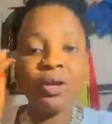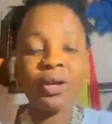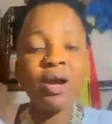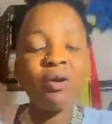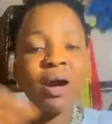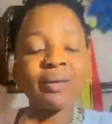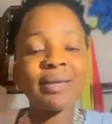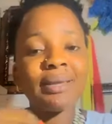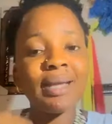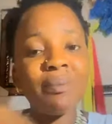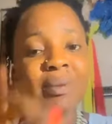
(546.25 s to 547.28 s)
You can't go out
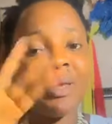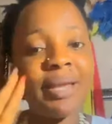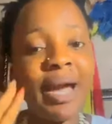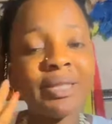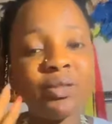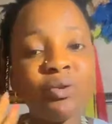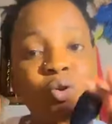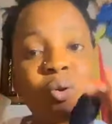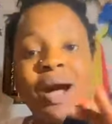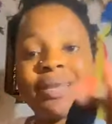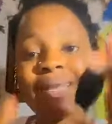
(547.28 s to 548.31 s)
at that midnight. You
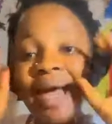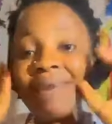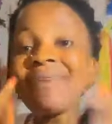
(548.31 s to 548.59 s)
go out